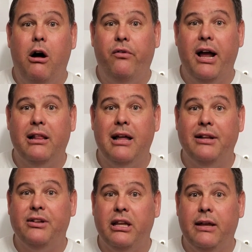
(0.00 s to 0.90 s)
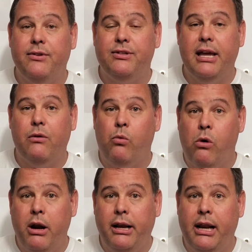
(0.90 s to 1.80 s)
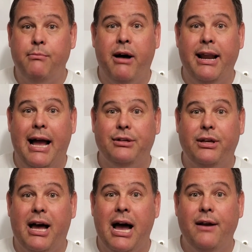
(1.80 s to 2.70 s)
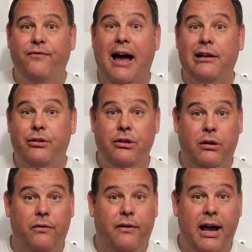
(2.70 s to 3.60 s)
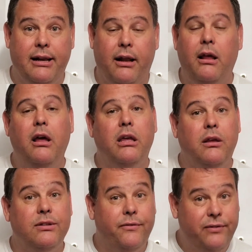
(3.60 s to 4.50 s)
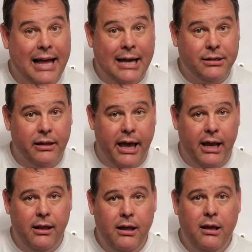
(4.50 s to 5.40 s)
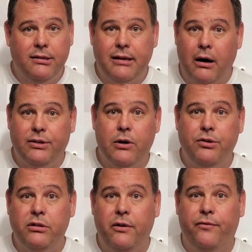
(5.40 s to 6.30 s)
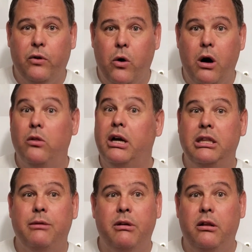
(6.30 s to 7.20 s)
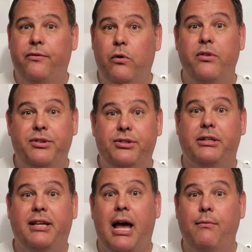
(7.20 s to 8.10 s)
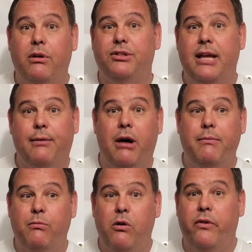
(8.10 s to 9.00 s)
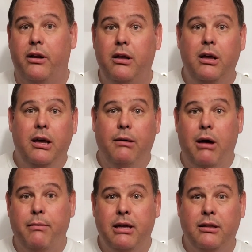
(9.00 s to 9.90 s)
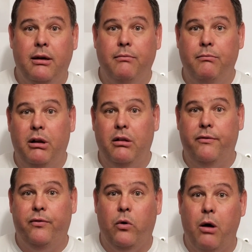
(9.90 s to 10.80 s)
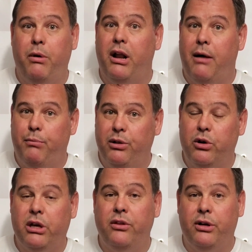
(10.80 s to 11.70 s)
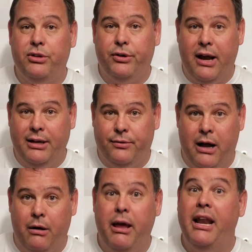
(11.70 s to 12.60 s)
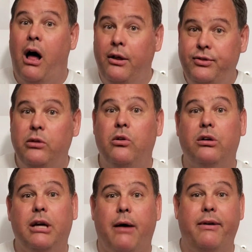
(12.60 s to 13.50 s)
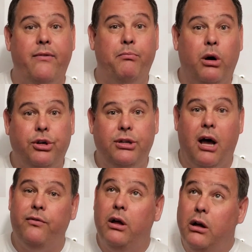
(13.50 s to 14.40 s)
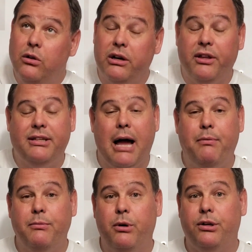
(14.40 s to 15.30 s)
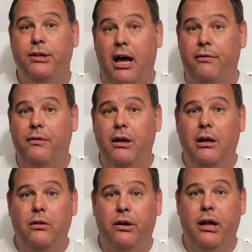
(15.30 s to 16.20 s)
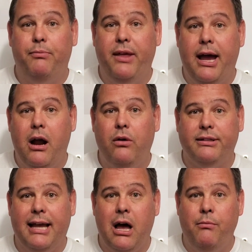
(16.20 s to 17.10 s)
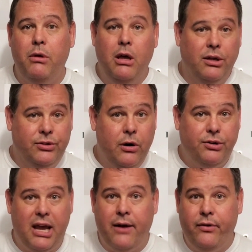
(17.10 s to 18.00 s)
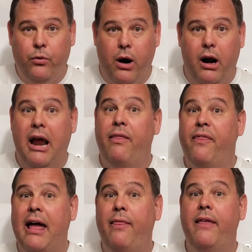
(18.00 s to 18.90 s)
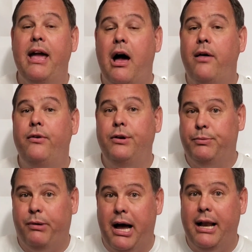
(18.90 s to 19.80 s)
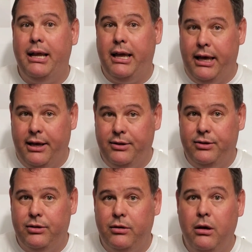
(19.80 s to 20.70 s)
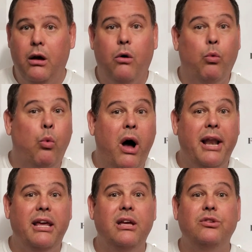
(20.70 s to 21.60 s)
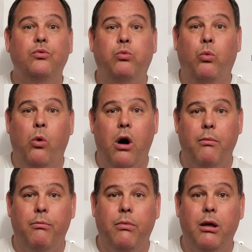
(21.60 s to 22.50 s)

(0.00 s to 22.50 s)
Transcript: Overhead lights going to give the snake a warning, and it might actually hide faster than you can find it. Use a flashlight. Start searching the floor. Look in the middle of the floor. This is the time when a snake might be moving. Might be in the middle of the floor, but look in the nooks and crannies around. And also look up. You have a bookshelf. Look at the top of the bookshelf. Look up there, look down. Search everywhere. And then the other spot is what is warm.